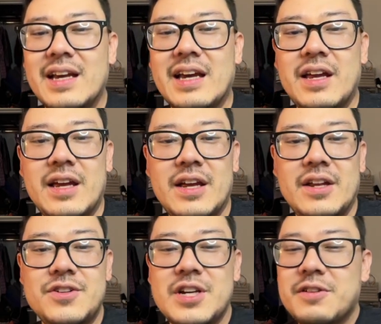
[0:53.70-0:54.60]

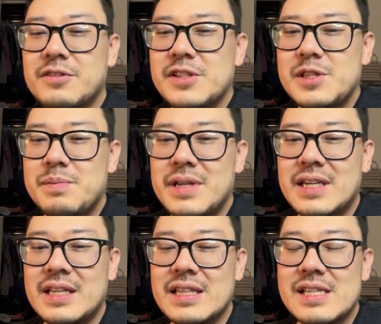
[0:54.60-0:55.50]
And generally
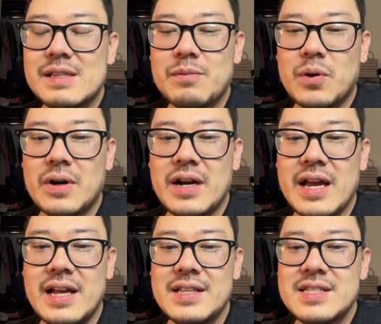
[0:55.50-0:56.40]
speaking, this more
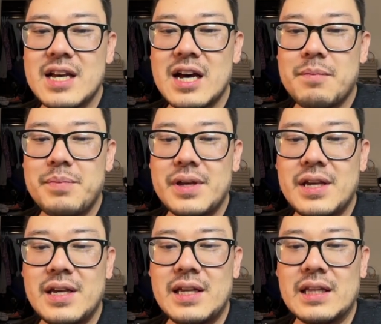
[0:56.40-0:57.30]
ends up
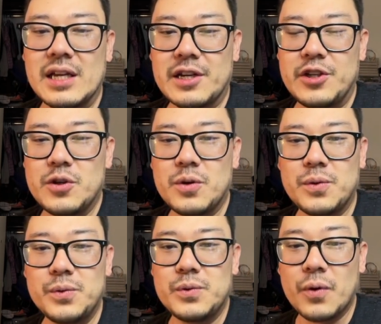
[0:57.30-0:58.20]
in like a
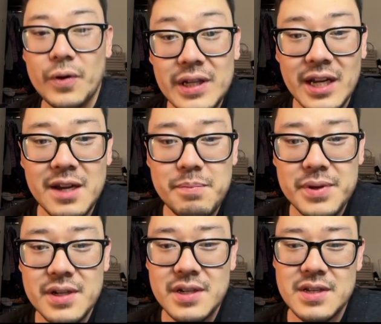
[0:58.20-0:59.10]
Yokohudori type
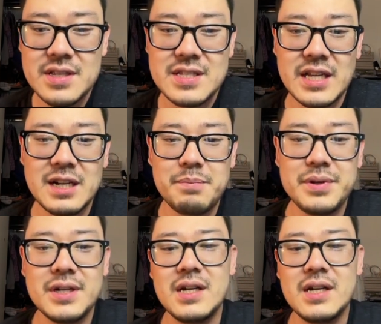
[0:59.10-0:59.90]
setup,